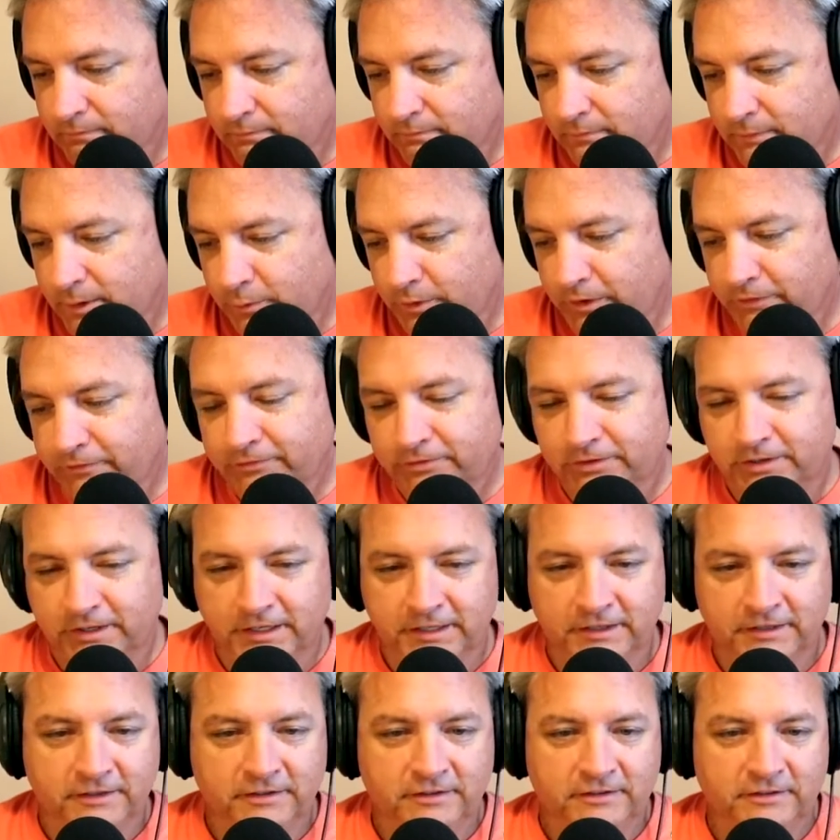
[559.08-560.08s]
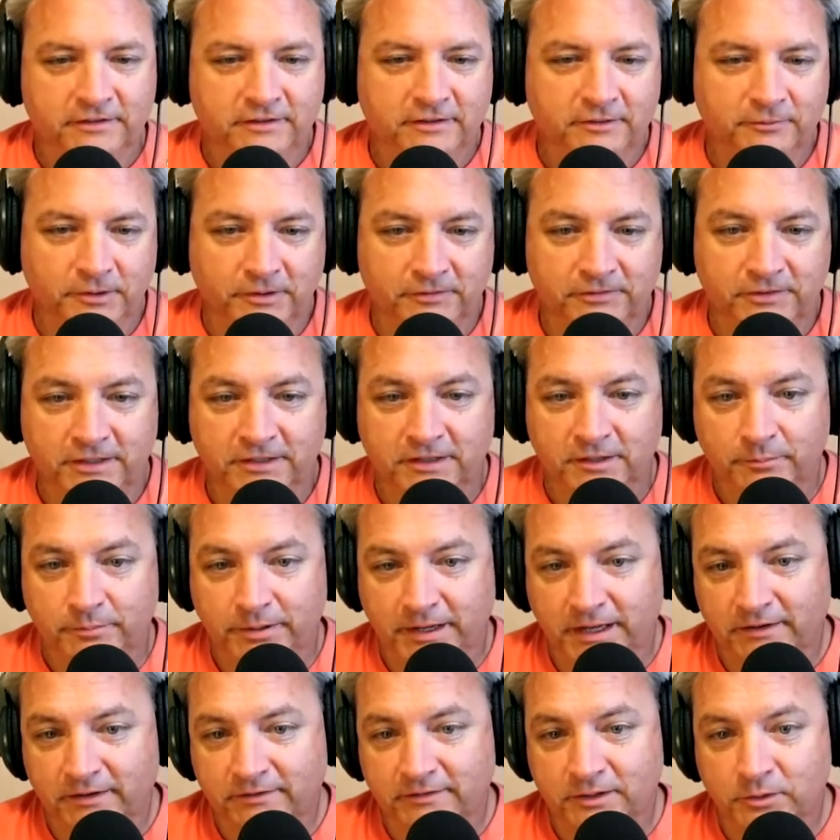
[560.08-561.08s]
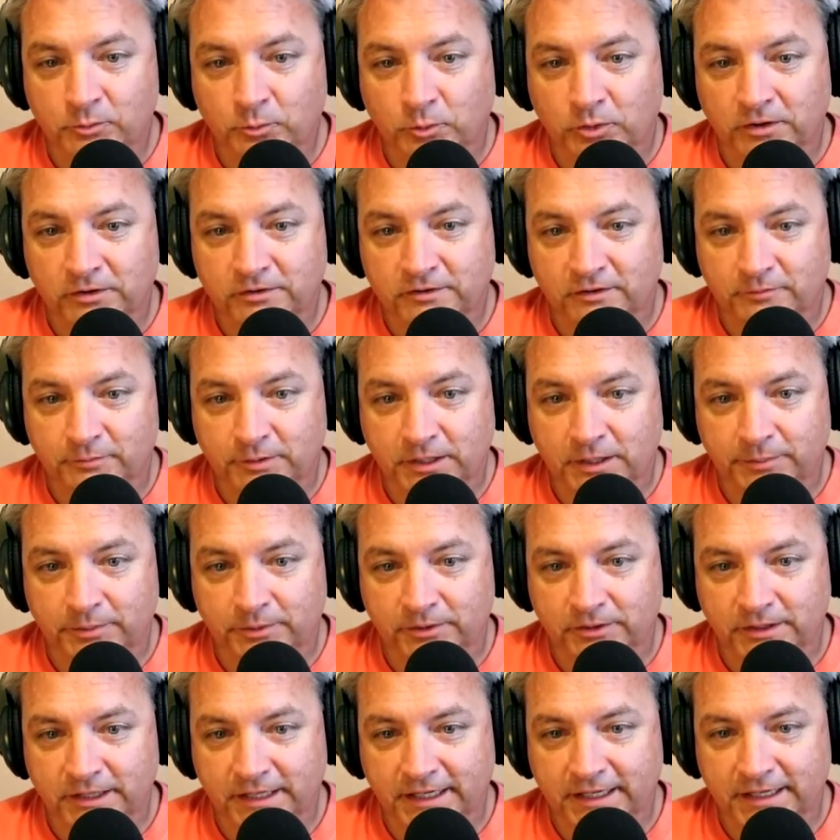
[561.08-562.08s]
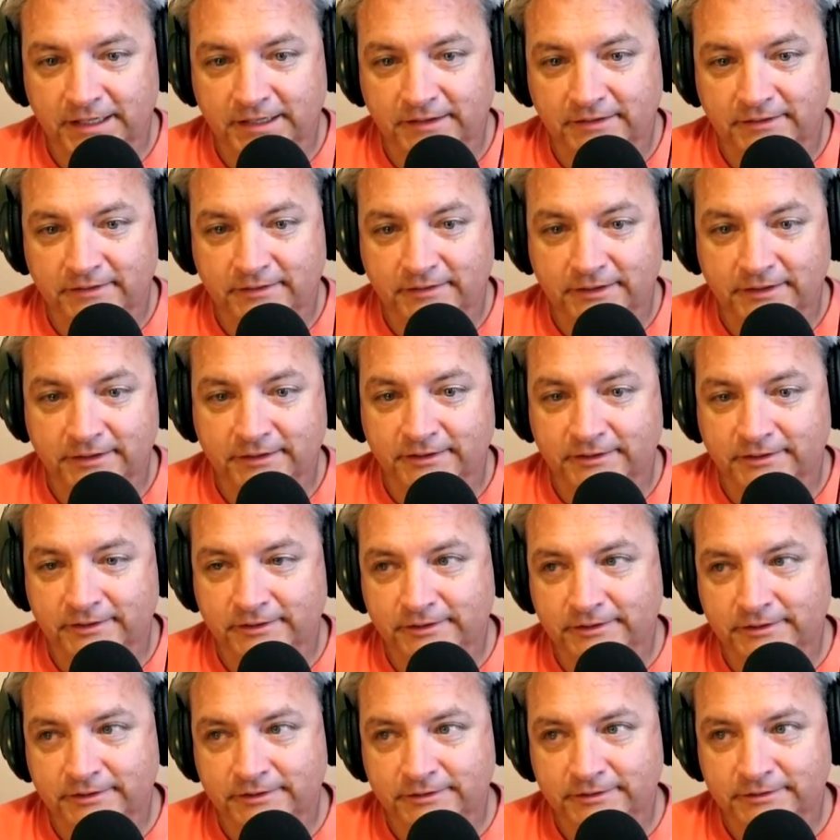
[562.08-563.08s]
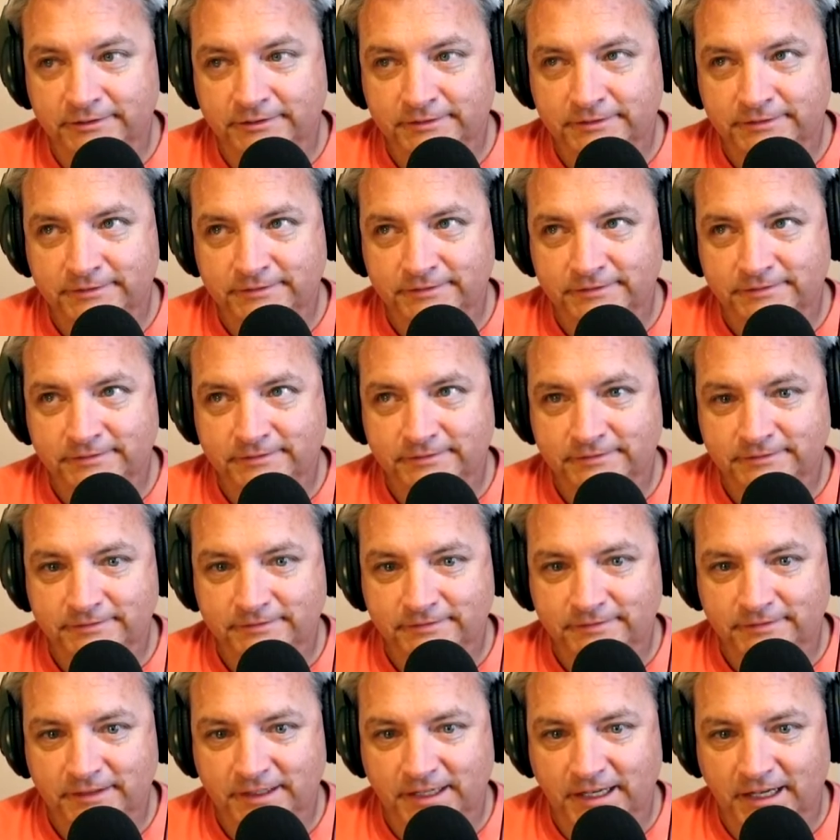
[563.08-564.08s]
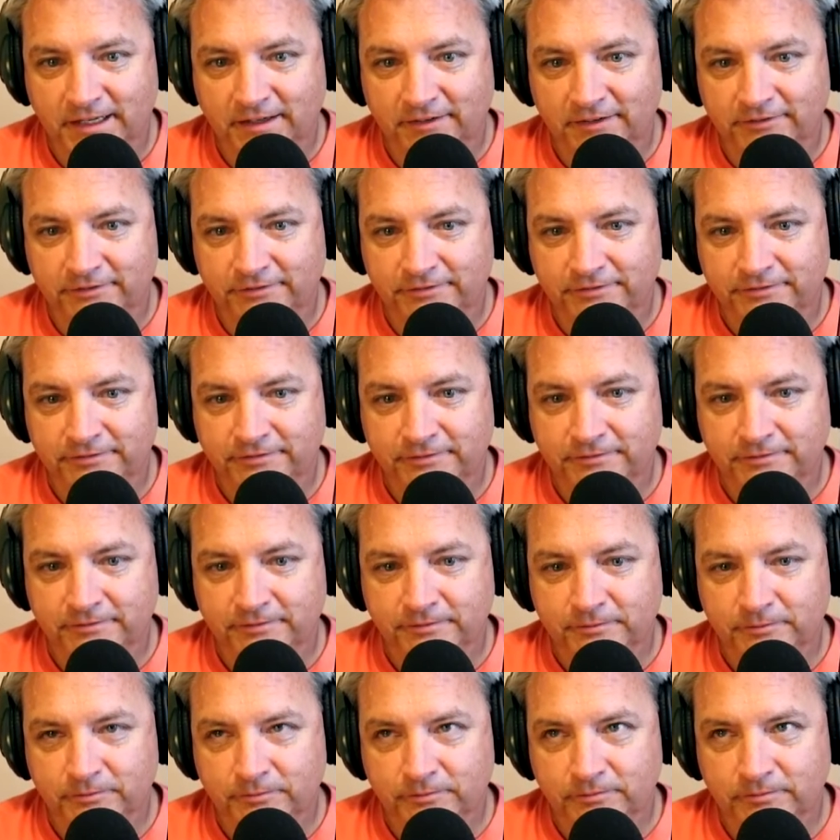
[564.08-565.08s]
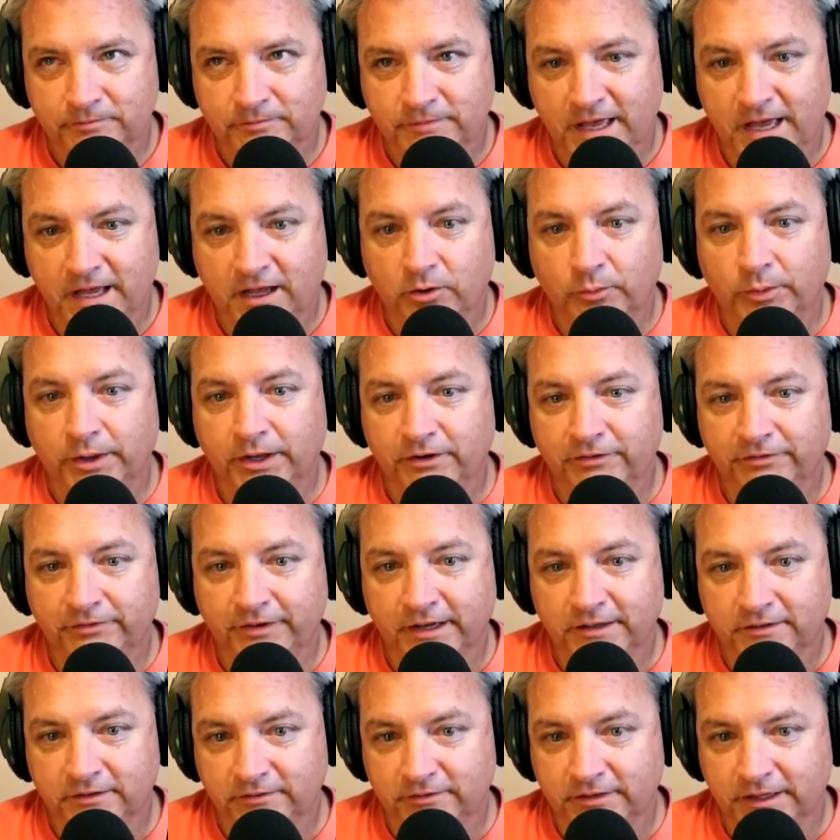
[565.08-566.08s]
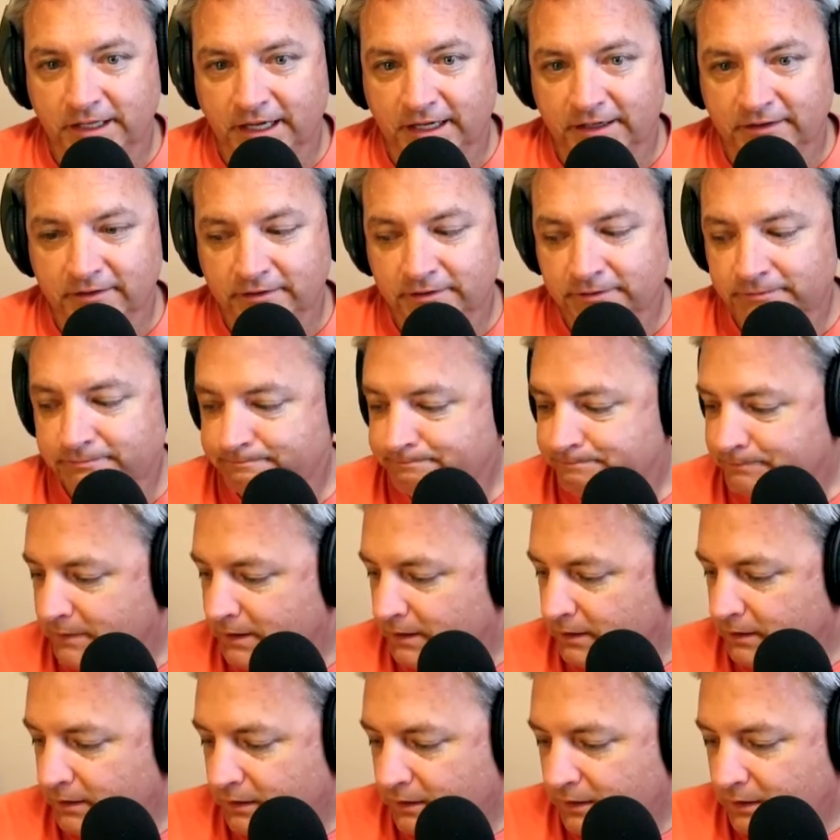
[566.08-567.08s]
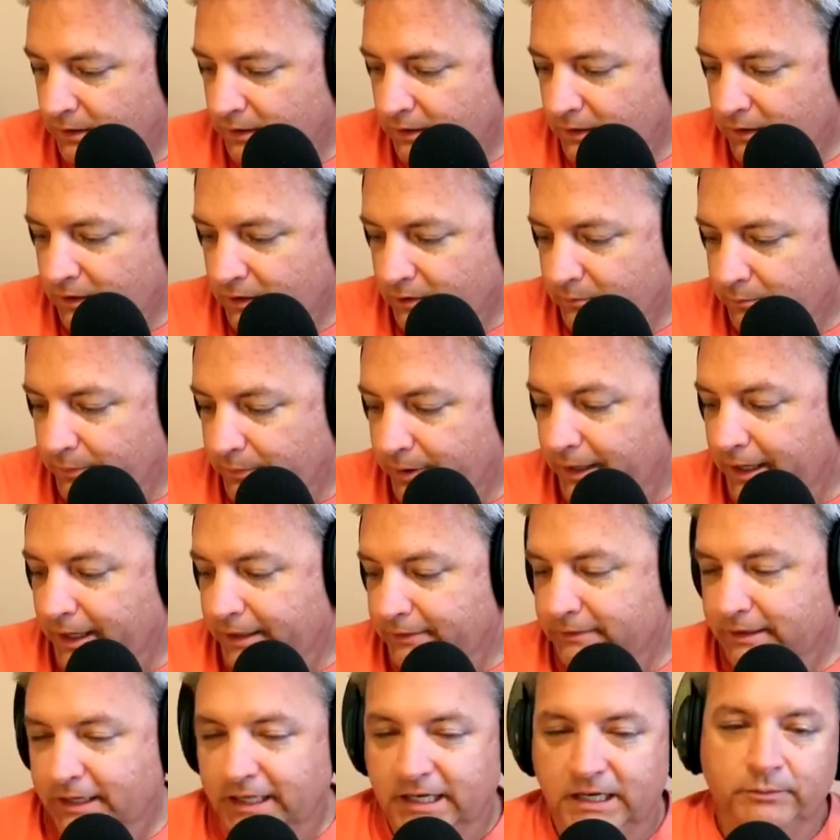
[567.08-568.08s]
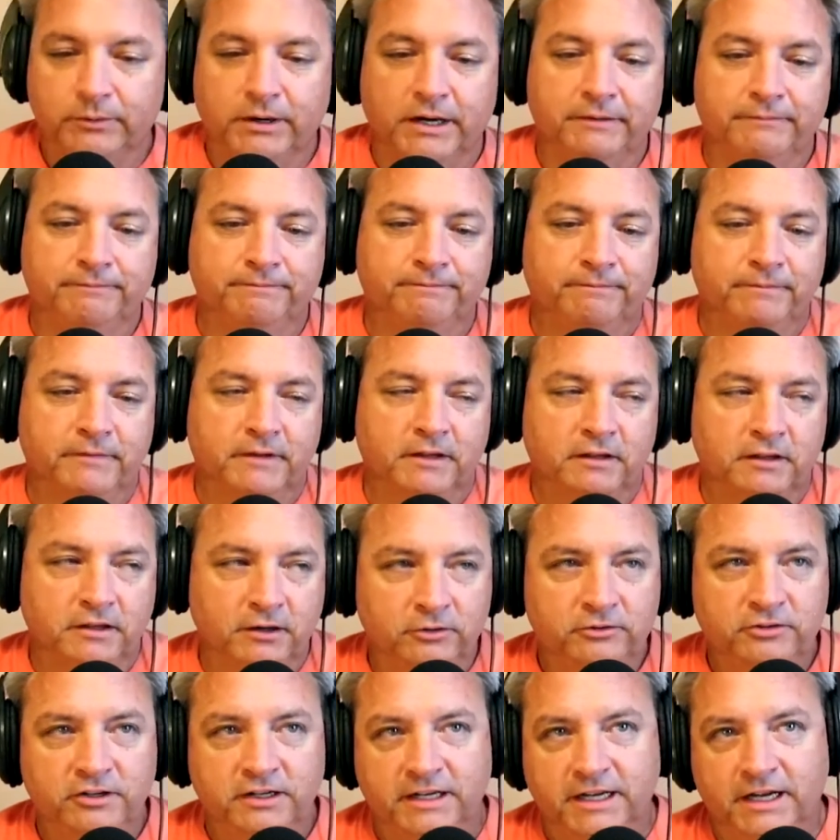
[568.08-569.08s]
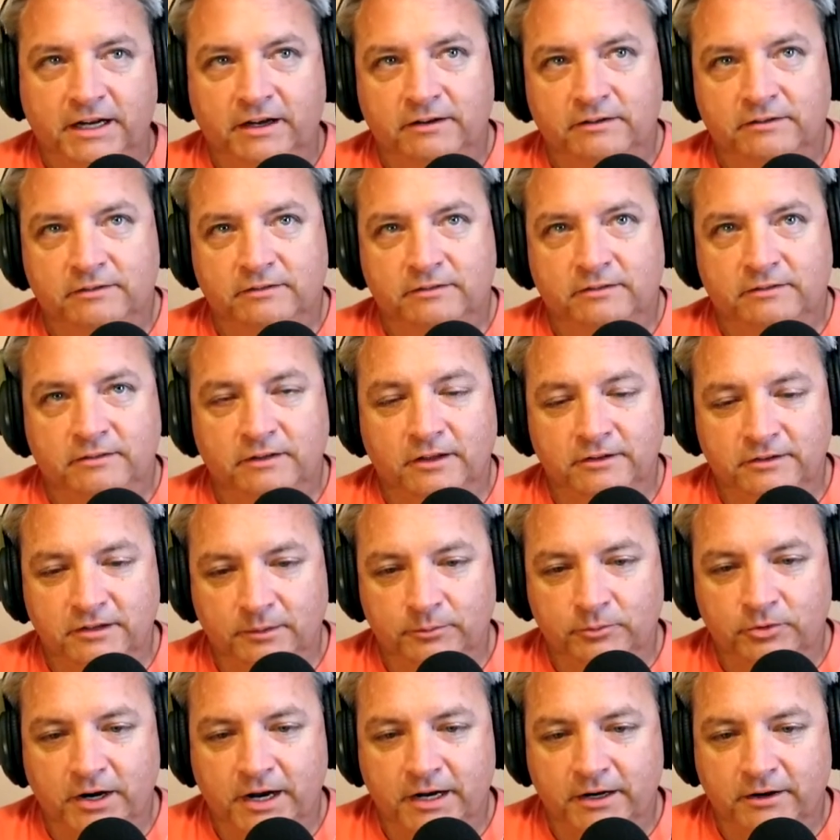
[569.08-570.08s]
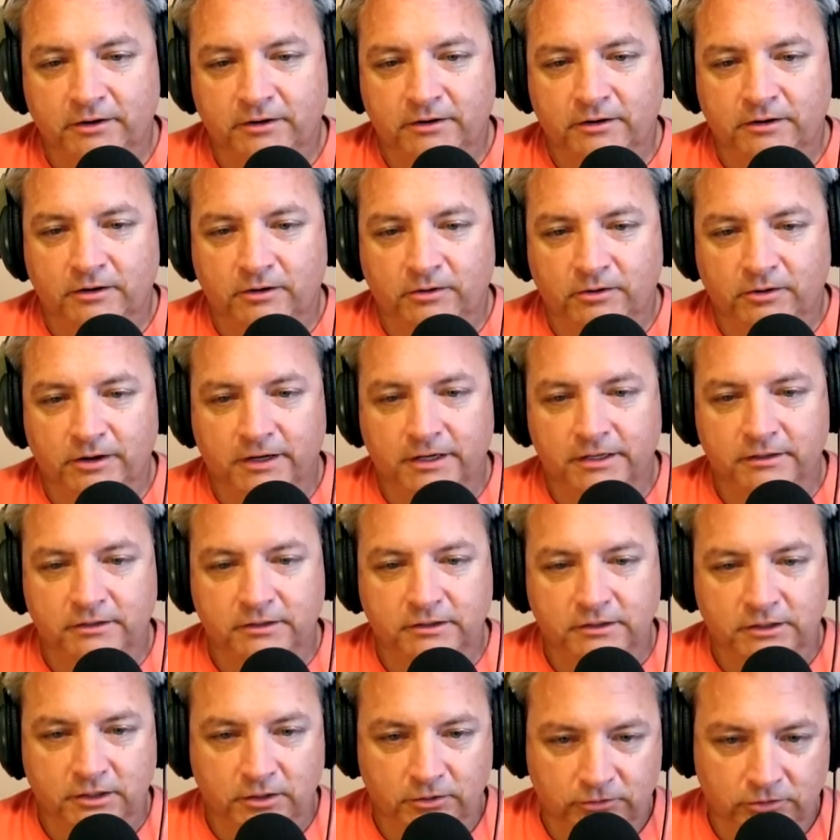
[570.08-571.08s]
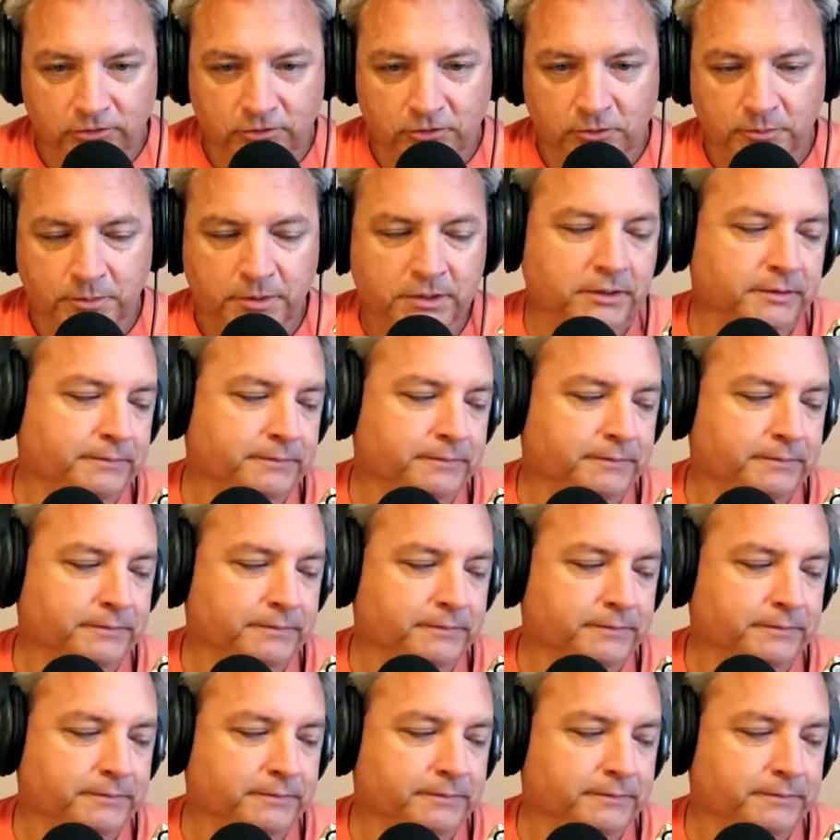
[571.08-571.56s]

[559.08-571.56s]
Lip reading: We've seen the best and worst of people, and it's still kind of echoing effects of that. But anyway, go check out the Tim Tracker on YouTube.